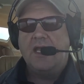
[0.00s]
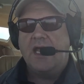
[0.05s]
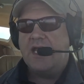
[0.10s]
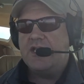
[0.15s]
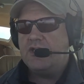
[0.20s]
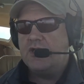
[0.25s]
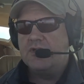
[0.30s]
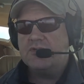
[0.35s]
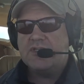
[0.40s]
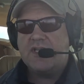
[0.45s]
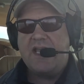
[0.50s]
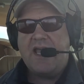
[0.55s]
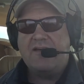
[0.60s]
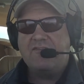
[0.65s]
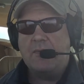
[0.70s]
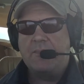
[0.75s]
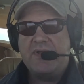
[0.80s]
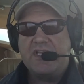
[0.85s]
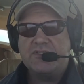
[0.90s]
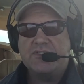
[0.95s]
I usually have
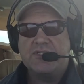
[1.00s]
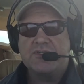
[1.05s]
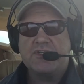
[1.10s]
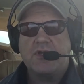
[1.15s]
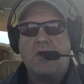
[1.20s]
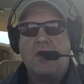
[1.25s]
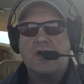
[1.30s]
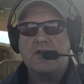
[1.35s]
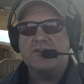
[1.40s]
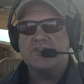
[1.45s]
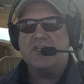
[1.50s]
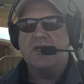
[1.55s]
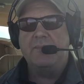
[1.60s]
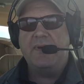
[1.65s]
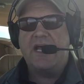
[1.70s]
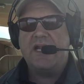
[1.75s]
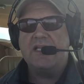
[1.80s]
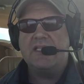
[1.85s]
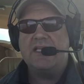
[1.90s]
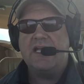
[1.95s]
a business card of
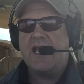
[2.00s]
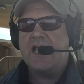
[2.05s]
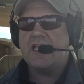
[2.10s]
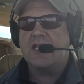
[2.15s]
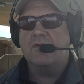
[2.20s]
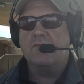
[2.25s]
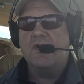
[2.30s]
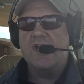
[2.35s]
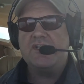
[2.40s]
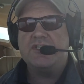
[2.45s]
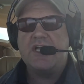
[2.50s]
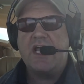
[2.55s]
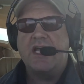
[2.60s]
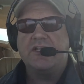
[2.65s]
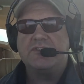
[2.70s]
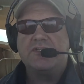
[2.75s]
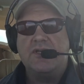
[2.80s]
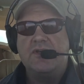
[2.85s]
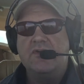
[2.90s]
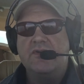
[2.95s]
somebody that I can reach
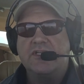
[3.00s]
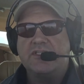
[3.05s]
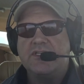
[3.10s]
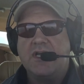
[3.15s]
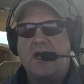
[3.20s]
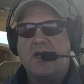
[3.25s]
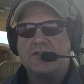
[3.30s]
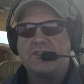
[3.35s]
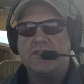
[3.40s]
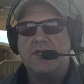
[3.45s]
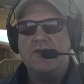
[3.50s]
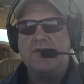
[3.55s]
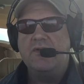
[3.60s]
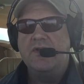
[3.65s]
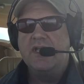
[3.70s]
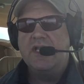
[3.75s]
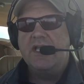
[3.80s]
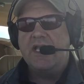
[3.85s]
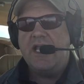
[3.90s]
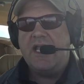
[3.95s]
out to and talk to
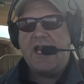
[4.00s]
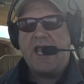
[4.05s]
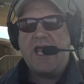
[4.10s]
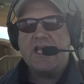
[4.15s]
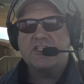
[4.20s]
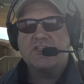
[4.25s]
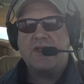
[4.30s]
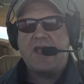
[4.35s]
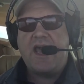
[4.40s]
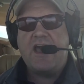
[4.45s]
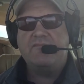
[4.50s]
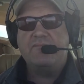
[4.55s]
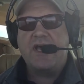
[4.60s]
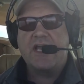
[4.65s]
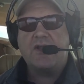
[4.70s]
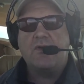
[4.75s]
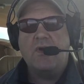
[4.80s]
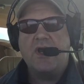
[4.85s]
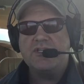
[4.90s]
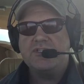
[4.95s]
and ask, have
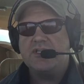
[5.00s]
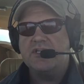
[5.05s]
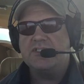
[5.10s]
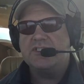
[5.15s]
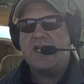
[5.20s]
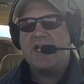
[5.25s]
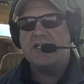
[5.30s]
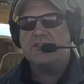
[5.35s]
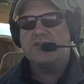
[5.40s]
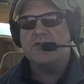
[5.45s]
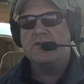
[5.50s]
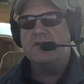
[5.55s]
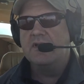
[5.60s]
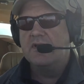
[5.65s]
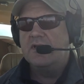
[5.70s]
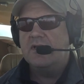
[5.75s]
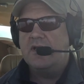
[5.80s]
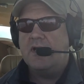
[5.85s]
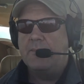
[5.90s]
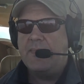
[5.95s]
my questions answered
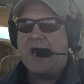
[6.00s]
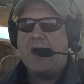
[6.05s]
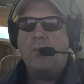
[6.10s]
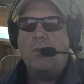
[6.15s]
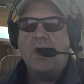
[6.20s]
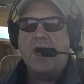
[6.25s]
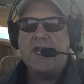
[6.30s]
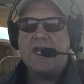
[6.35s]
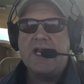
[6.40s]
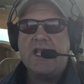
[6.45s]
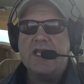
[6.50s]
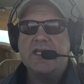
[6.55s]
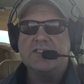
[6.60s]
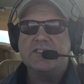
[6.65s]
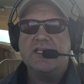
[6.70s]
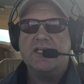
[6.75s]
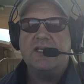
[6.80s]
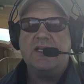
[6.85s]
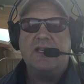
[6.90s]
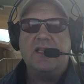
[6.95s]
about what it is
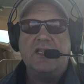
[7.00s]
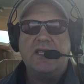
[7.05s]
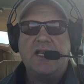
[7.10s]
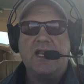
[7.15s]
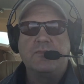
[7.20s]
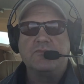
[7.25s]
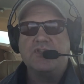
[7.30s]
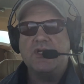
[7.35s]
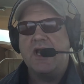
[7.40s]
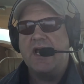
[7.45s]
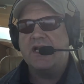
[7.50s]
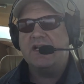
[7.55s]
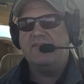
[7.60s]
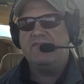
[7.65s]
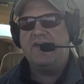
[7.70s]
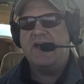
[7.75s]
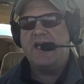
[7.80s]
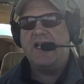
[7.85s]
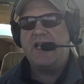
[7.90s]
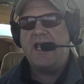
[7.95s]
that I'm trying to
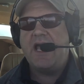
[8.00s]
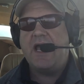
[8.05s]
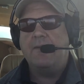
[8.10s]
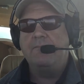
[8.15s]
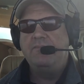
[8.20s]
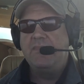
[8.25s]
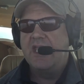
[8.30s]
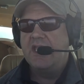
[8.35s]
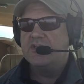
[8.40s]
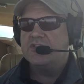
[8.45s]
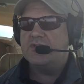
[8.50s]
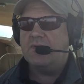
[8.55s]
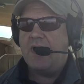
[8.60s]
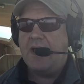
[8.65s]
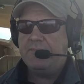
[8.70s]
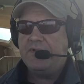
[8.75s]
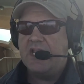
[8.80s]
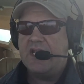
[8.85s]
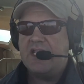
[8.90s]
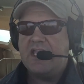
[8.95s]
find out. So
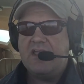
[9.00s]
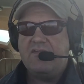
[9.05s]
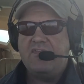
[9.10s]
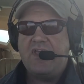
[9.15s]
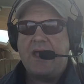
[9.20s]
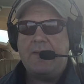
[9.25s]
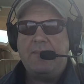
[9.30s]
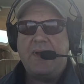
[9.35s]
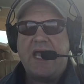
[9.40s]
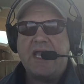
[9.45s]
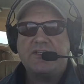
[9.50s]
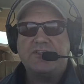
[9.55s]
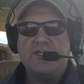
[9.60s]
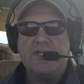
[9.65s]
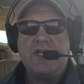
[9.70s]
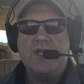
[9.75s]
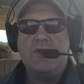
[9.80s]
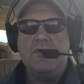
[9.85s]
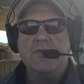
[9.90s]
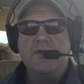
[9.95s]
I'm going to give that back
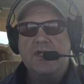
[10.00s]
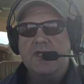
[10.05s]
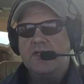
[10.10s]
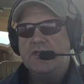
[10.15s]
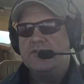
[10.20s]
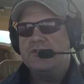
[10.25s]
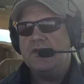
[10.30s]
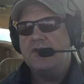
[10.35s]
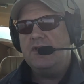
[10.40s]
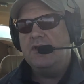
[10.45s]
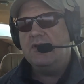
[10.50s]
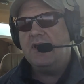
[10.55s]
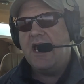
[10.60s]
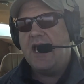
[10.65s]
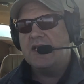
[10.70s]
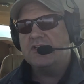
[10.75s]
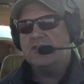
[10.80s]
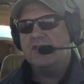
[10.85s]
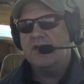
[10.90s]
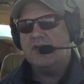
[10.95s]
to you. So you
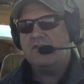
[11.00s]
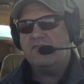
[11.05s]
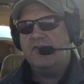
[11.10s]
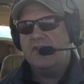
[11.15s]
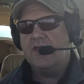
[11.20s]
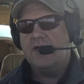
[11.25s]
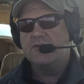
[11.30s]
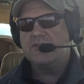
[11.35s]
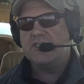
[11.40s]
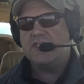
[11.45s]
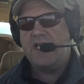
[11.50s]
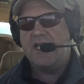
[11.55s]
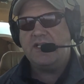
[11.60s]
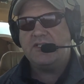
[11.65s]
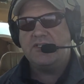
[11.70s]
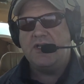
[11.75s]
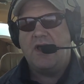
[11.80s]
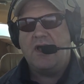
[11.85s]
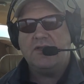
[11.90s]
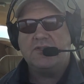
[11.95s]
guys look for those Tech
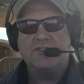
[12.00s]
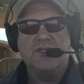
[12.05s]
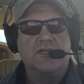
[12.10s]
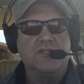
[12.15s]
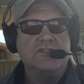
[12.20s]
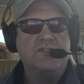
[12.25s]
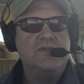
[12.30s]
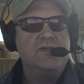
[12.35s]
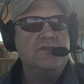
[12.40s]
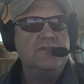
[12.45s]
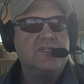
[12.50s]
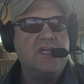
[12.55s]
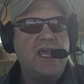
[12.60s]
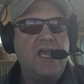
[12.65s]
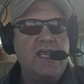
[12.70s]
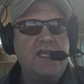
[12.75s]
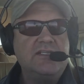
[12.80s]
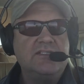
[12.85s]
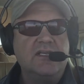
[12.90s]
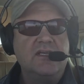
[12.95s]
Talks on
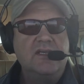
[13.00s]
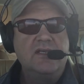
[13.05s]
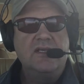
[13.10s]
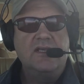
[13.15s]
Tuesdays.